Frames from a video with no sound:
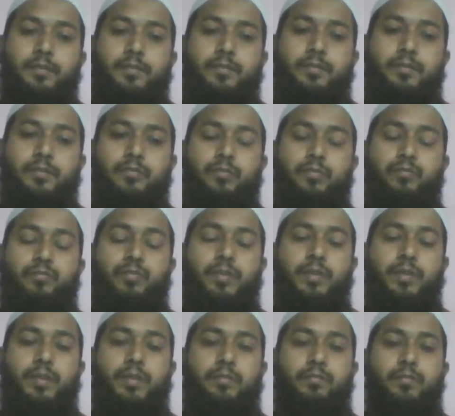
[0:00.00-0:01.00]
So
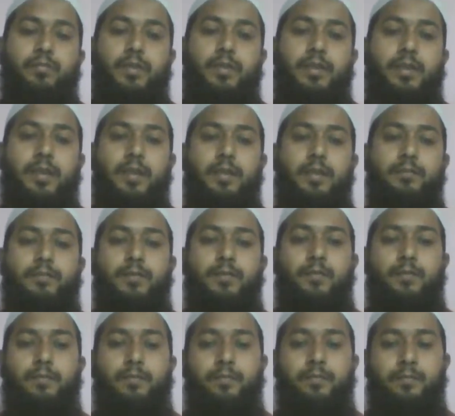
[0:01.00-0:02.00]
we have
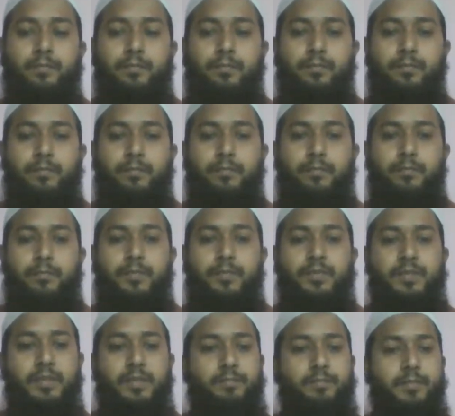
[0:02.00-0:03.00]

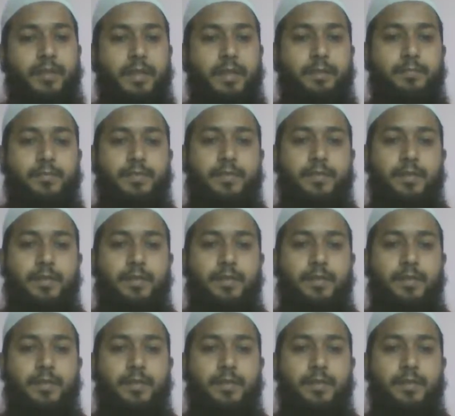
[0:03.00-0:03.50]
some names,